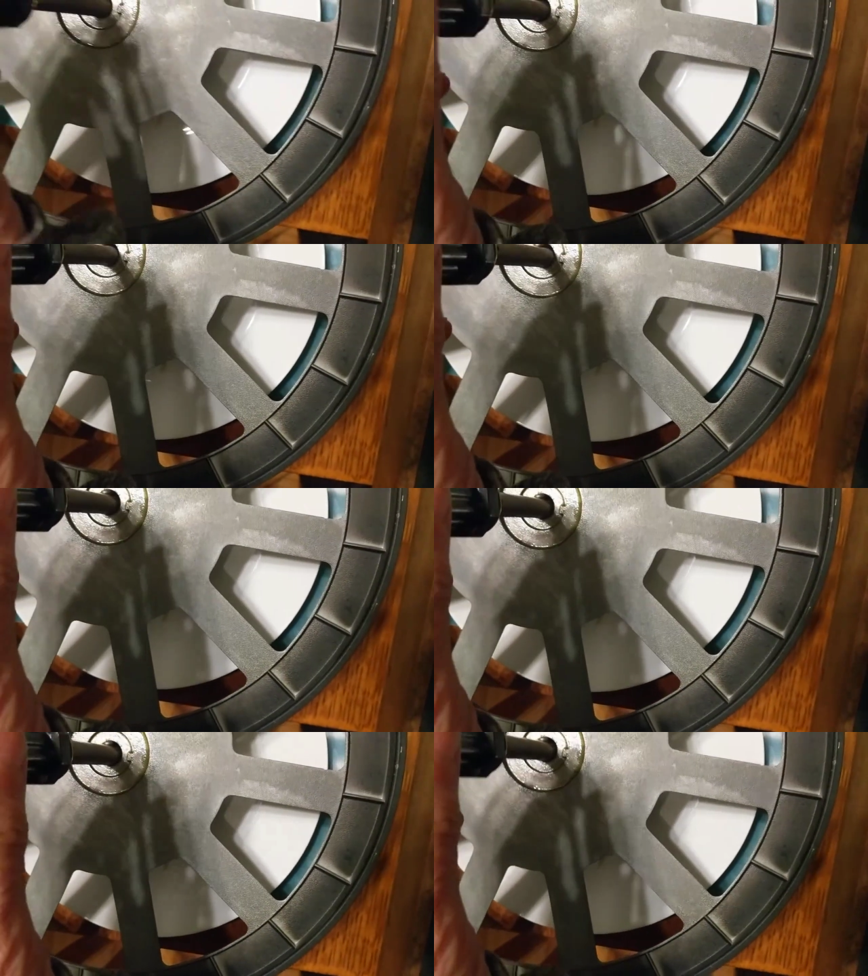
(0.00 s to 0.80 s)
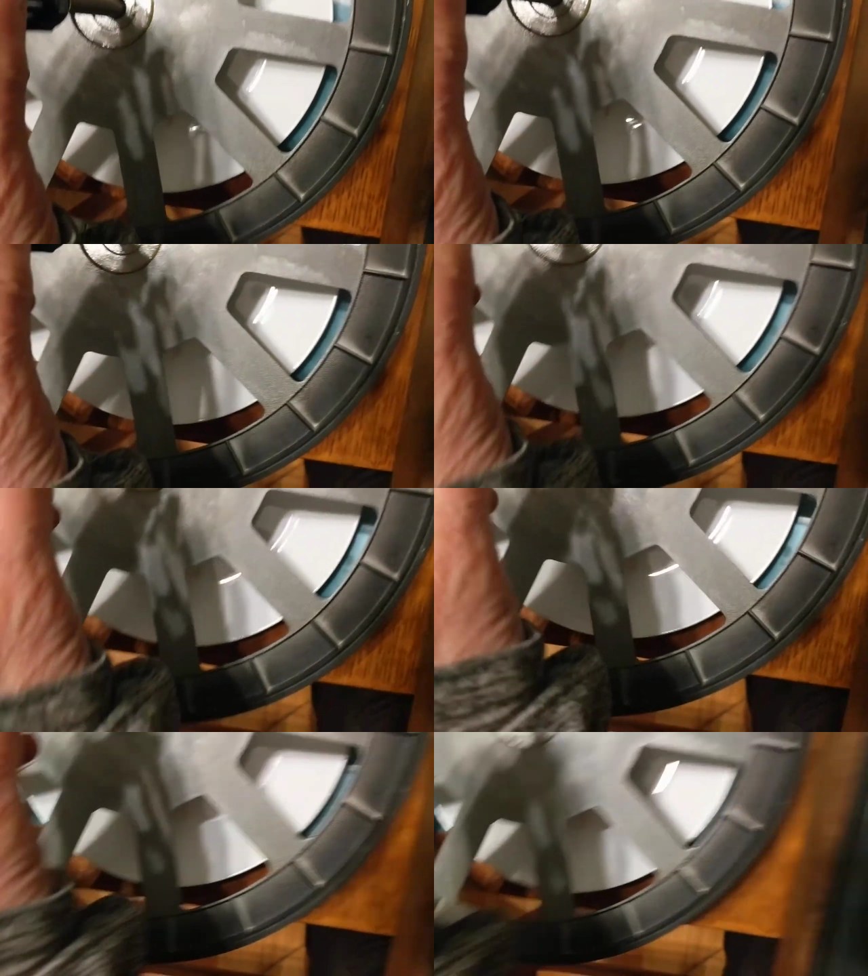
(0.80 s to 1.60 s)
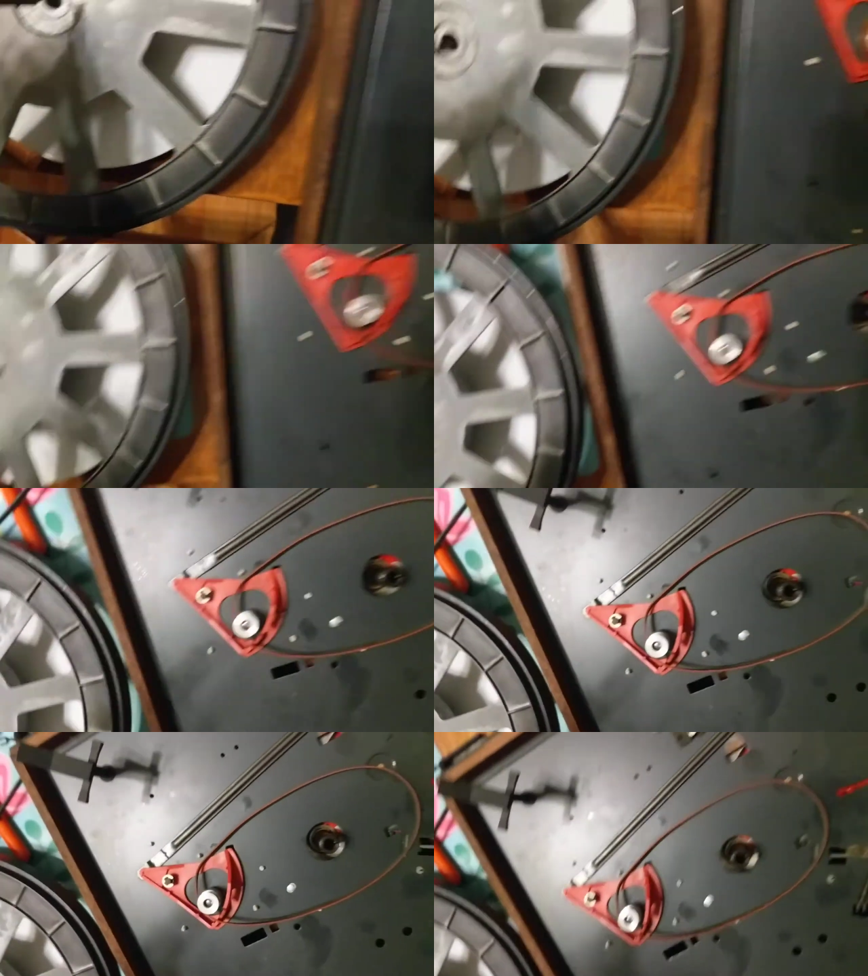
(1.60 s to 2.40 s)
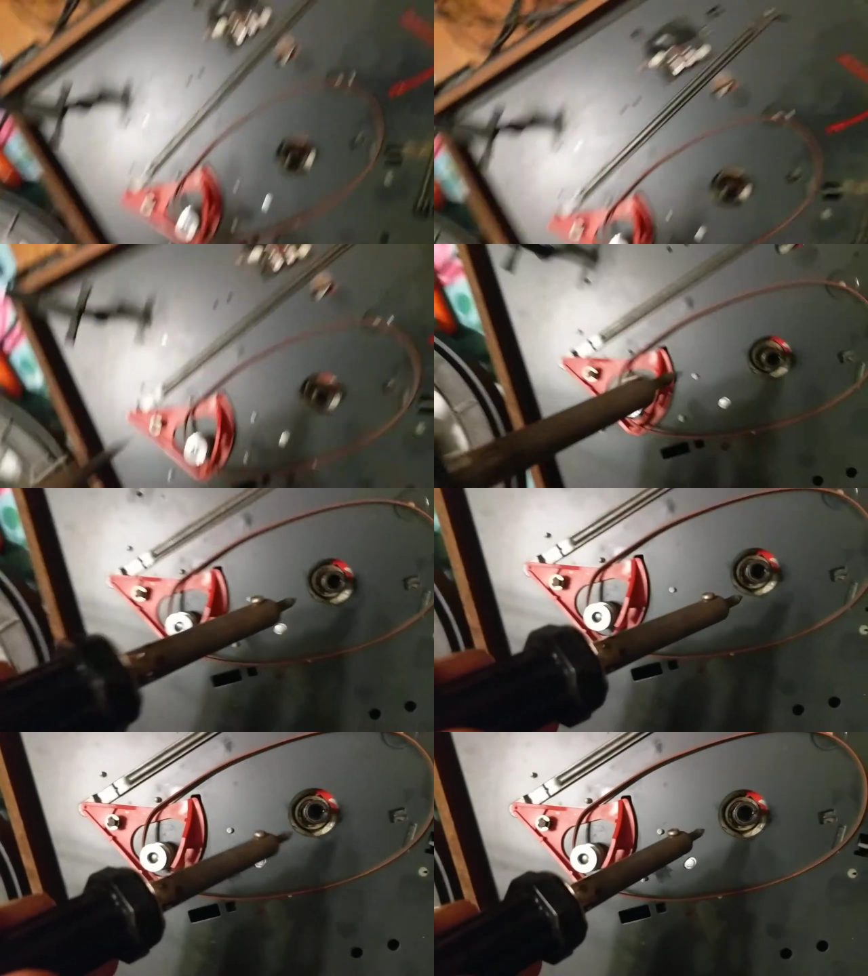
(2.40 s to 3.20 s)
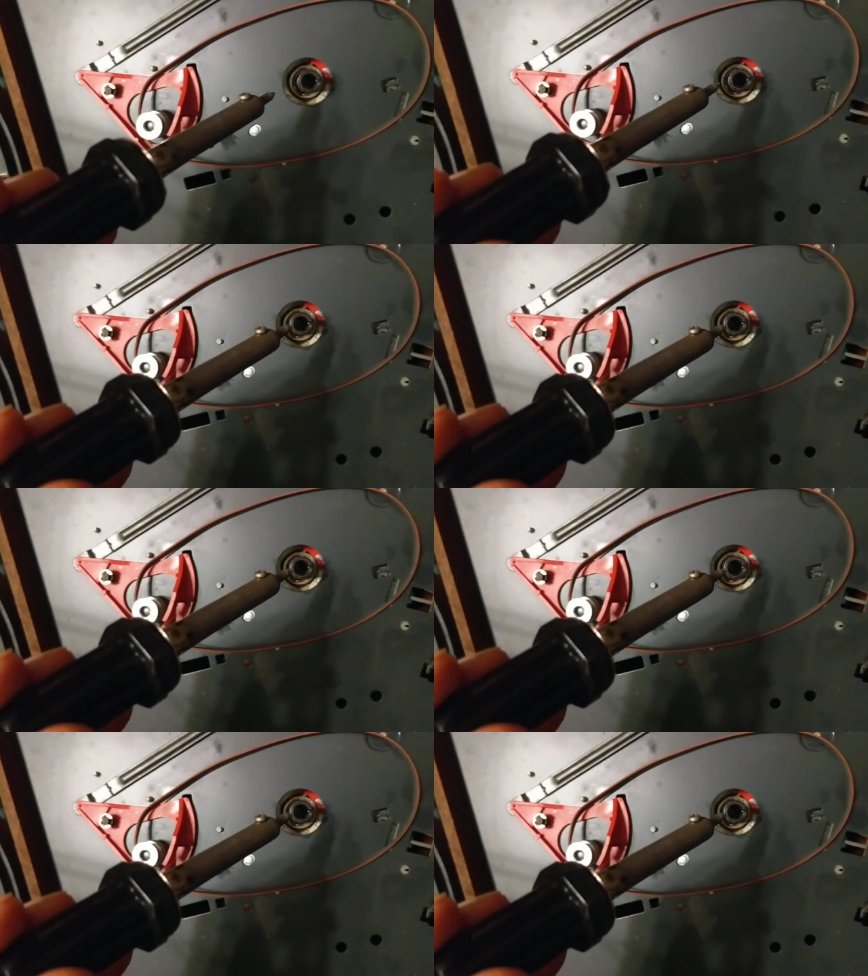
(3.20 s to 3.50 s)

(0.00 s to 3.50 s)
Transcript: No face is visible, so there are no lips to read.